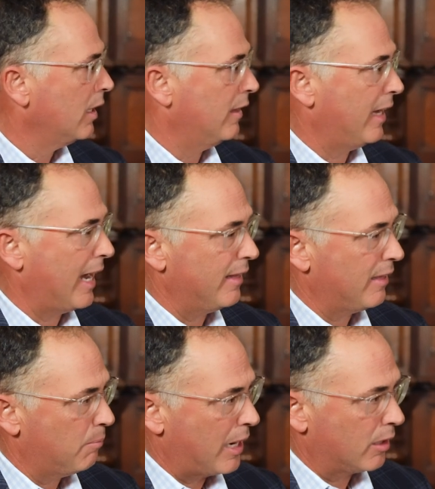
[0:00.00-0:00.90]
And they had
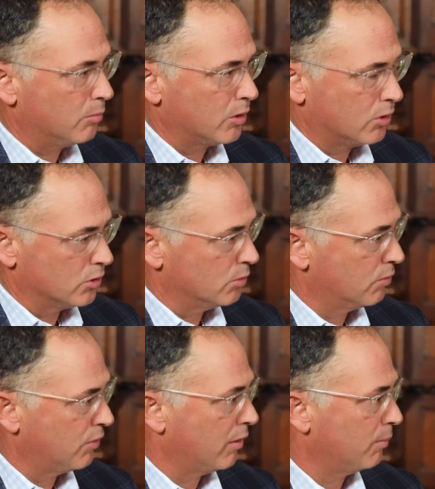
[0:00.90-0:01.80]
that model because it was
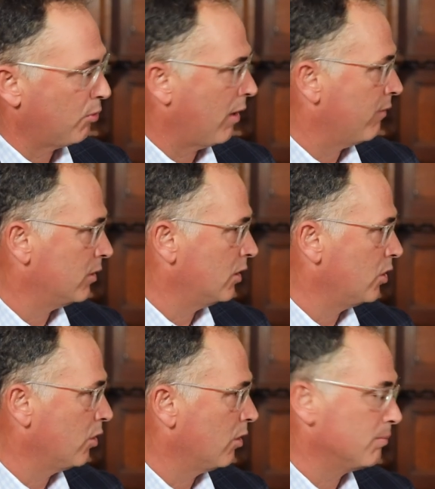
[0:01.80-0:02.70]
very prevalent in
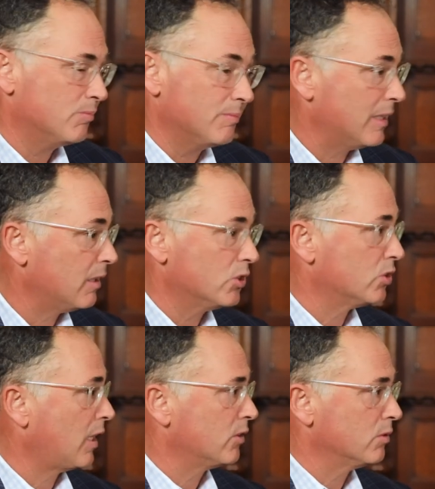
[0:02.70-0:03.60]
Europe. It
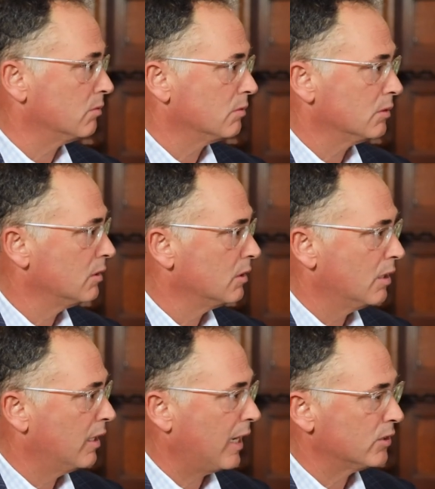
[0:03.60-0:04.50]
just hasn't,
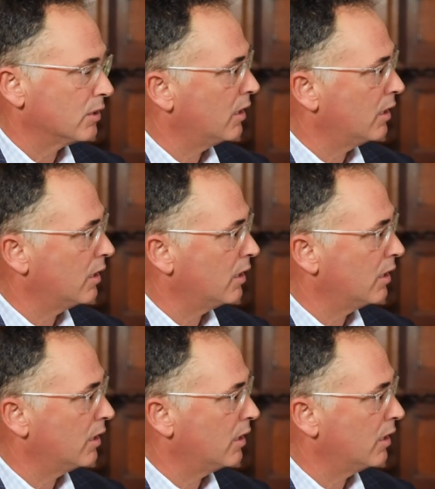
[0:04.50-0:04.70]
hasn't mm -hmm.